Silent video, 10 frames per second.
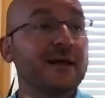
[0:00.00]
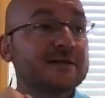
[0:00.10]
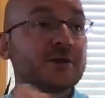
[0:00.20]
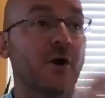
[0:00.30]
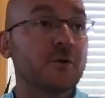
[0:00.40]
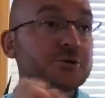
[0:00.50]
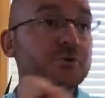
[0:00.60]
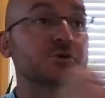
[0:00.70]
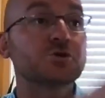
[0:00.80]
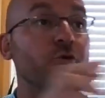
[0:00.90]
it's also
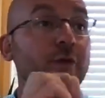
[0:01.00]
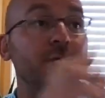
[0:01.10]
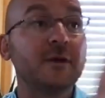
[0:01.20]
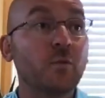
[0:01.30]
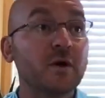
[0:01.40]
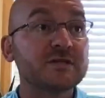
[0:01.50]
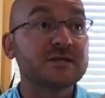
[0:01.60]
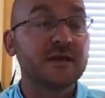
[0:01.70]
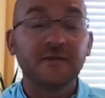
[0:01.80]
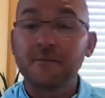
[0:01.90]
showing me what's
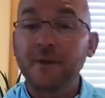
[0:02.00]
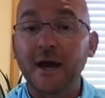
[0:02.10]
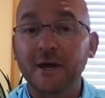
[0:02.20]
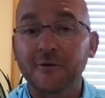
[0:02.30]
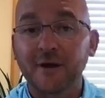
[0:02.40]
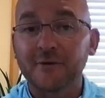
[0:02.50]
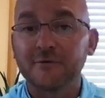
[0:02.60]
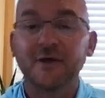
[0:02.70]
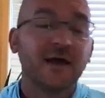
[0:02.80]
in the background.